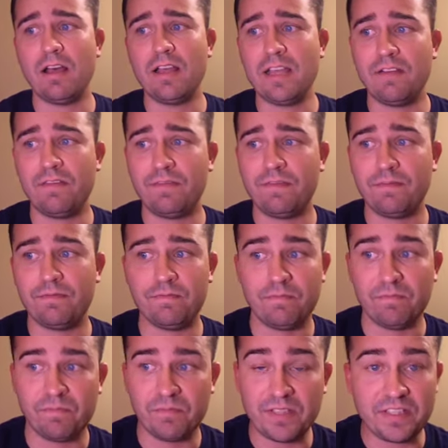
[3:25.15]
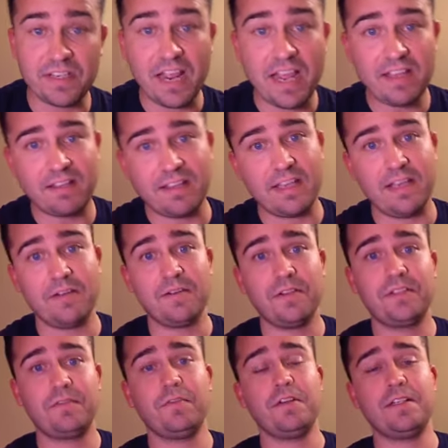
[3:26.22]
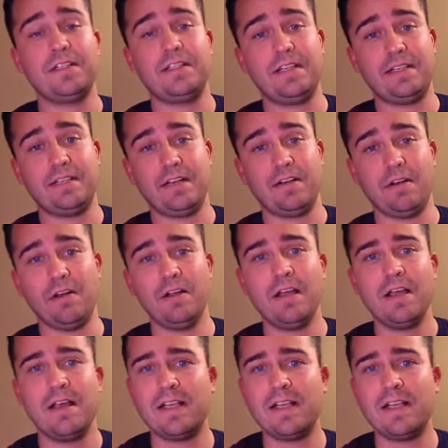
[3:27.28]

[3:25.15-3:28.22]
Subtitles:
If the snake kills for its dinner,